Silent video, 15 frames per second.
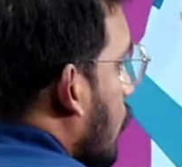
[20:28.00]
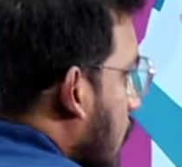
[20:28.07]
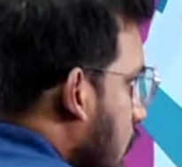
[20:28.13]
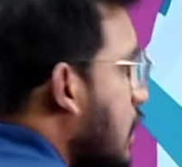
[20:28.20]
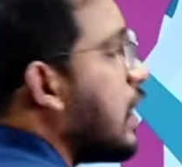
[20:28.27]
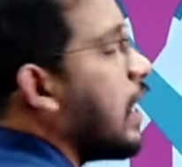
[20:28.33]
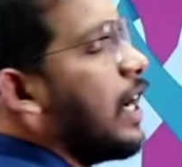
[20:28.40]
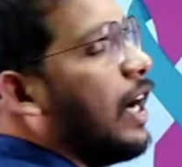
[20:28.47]
this
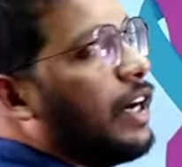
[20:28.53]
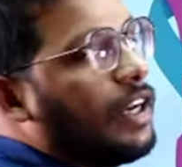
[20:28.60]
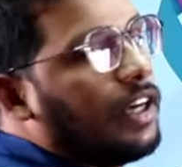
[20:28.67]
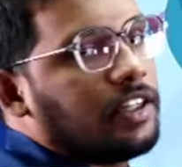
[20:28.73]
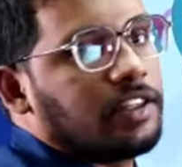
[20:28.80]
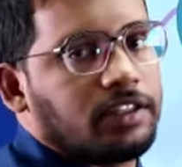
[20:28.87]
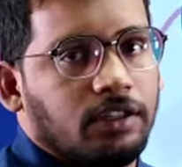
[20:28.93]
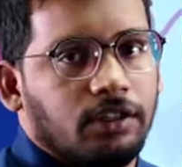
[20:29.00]
is the
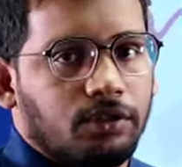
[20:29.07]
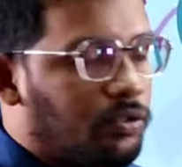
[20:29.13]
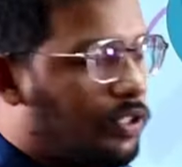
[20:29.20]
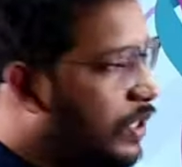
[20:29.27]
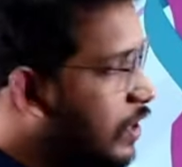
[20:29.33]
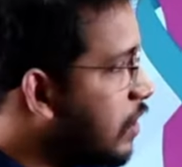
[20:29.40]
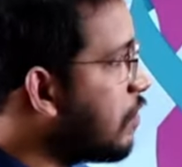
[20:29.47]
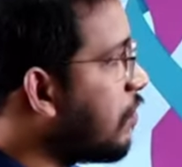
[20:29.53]
context. So
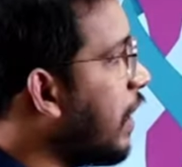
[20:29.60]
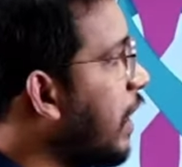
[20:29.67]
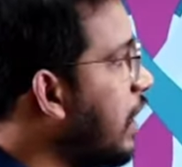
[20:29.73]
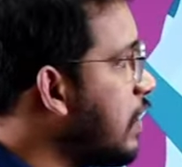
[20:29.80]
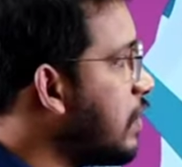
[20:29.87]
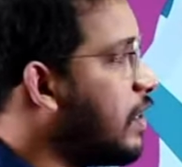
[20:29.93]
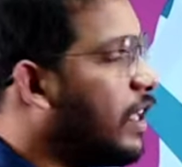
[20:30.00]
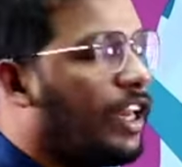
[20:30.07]
this is why
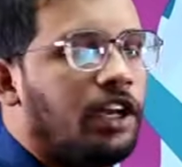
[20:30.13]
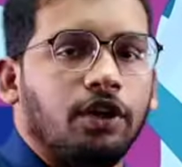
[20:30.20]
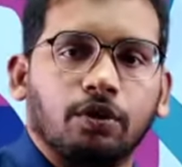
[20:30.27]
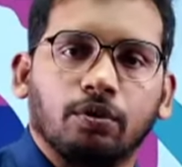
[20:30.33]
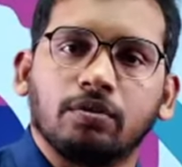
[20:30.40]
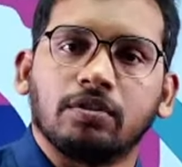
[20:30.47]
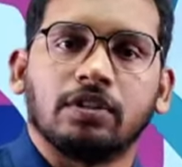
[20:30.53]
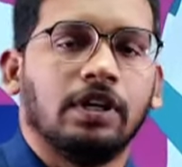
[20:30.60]
it is there in
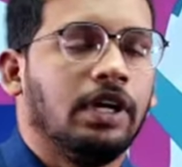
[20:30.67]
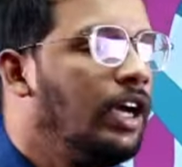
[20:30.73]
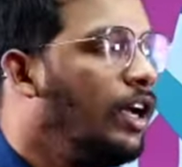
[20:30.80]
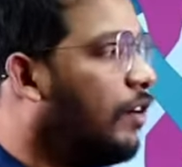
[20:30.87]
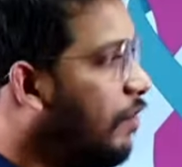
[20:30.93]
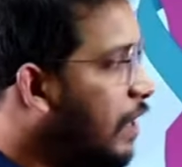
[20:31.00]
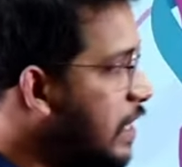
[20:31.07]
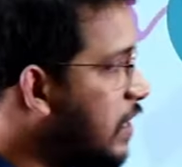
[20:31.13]
news.
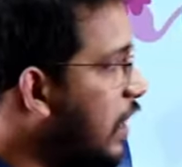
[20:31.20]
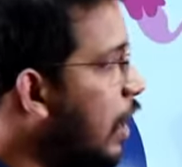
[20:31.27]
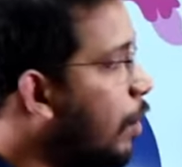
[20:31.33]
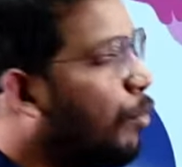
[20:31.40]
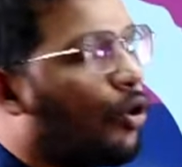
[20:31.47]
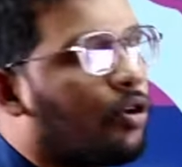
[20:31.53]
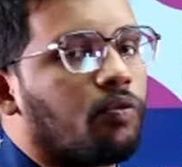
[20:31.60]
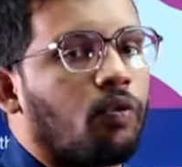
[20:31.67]
We'll see
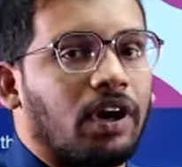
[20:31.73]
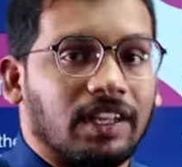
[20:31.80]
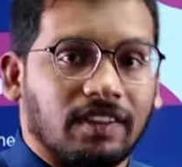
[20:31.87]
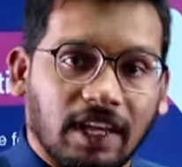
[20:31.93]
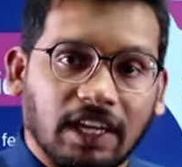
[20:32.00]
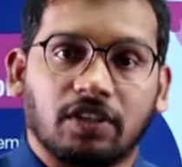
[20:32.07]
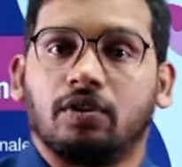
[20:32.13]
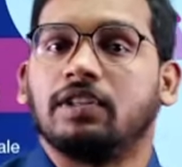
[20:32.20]
about what
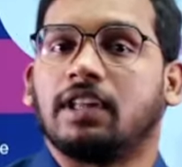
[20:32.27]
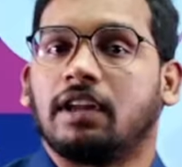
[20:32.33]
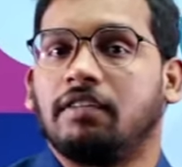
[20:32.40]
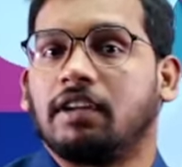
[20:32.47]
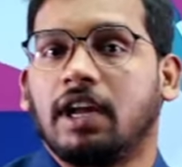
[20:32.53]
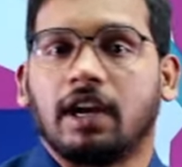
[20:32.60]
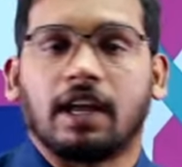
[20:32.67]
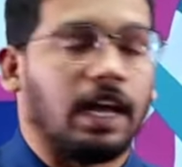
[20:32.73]
is actually
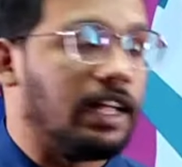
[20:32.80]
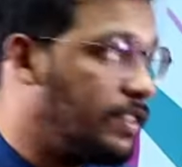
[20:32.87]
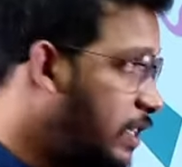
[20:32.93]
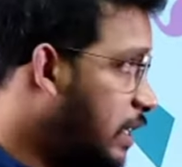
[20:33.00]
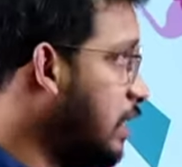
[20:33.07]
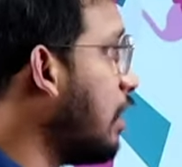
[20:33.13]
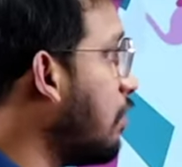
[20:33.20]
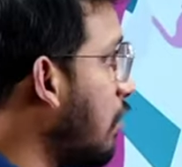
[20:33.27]
cervical
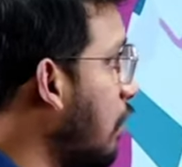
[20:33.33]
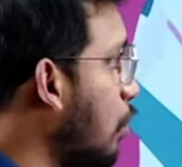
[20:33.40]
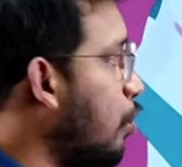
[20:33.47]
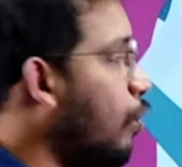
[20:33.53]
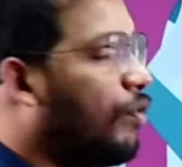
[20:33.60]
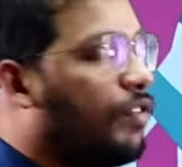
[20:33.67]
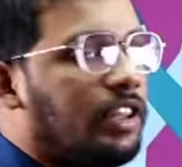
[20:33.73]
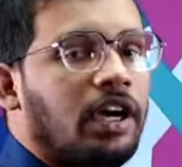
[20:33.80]
cancer. Then we will
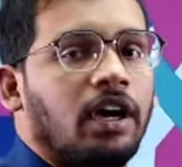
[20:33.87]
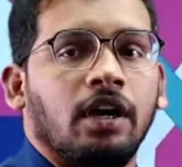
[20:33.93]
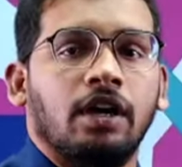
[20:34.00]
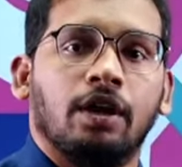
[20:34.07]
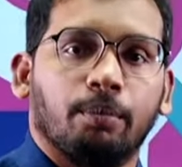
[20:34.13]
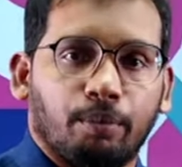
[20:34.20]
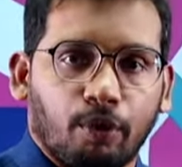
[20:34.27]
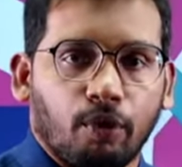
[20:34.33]
go with the
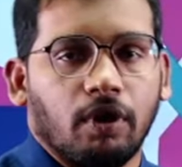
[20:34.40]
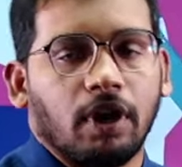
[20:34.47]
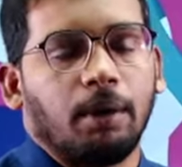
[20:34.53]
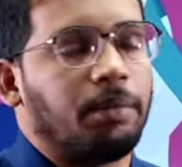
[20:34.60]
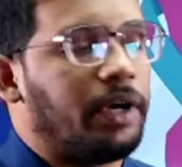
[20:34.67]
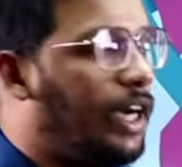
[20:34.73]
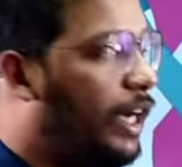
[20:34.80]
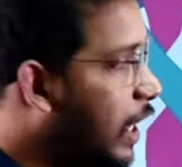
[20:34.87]

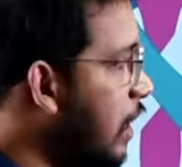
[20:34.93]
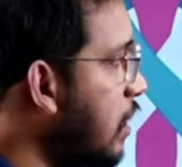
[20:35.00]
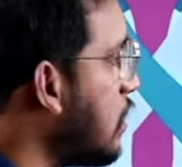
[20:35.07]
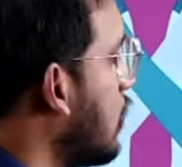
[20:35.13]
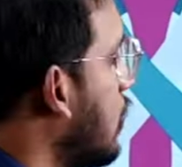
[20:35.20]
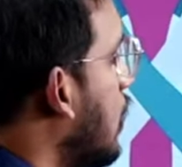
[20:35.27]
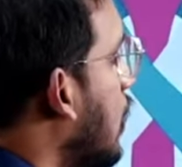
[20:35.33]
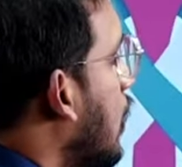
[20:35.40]
program
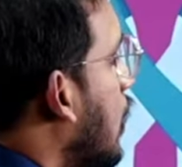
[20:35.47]
details.